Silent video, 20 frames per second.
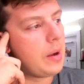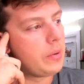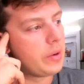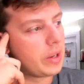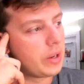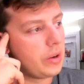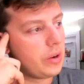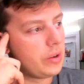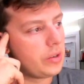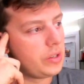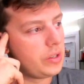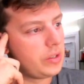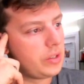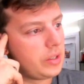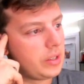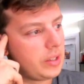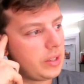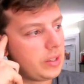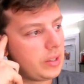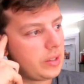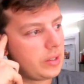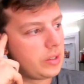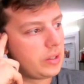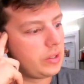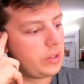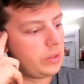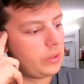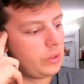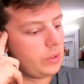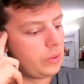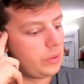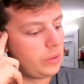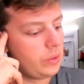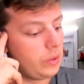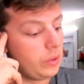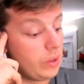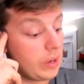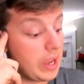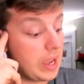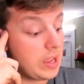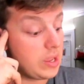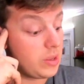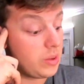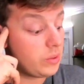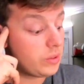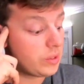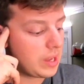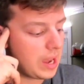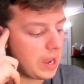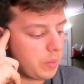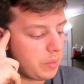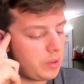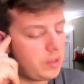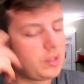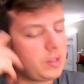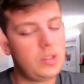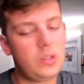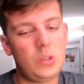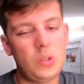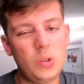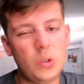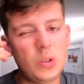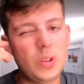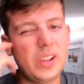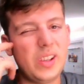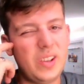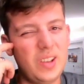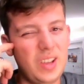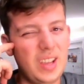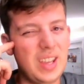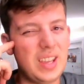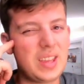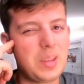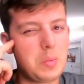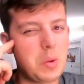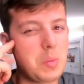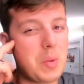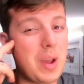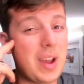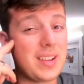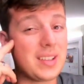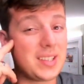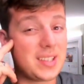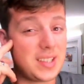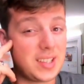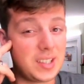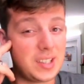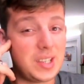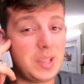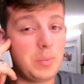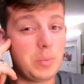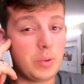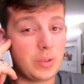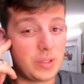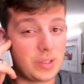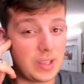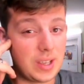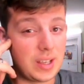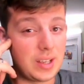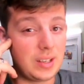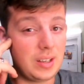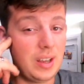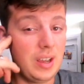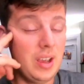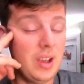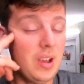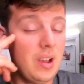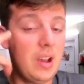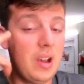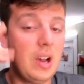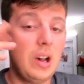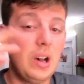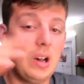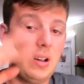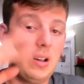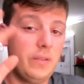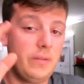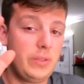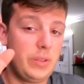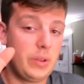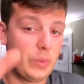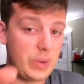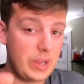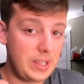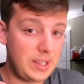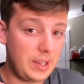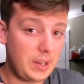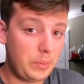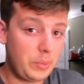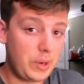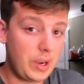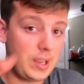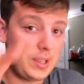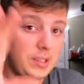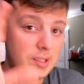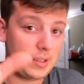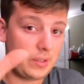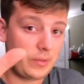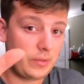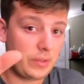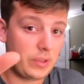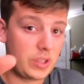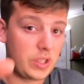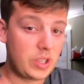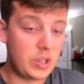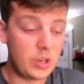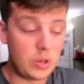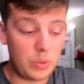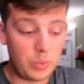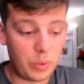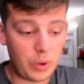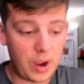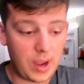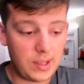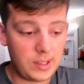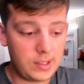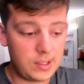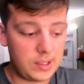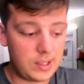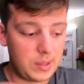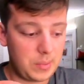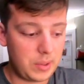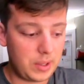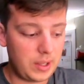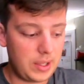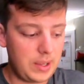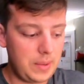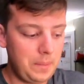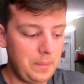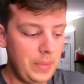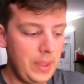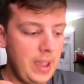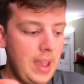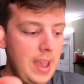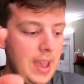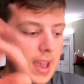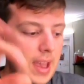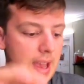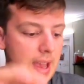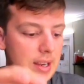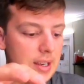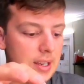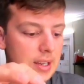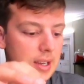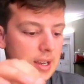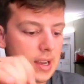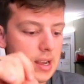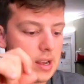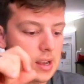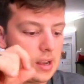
I would encourage you to to look at used cameras because usually you can get them about 60% of the retail price of the new price typically. And